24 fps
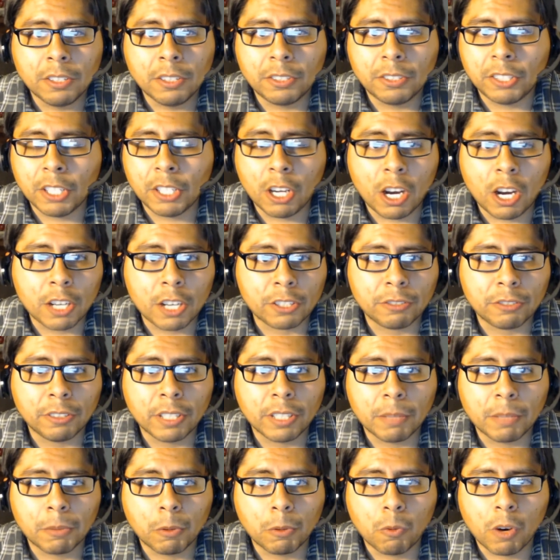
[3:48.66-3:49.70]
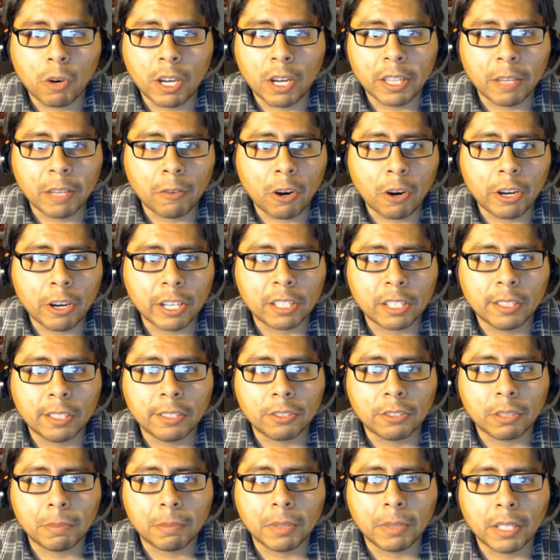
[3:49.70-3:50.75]
Seahawks are number 1. They've already
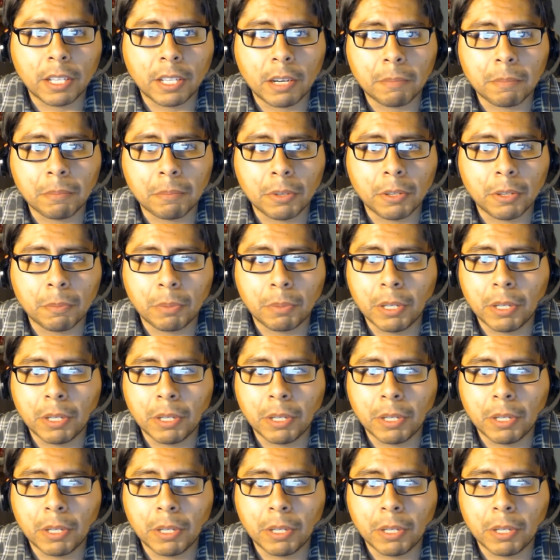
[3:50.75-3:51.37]
clinched the playoff berth.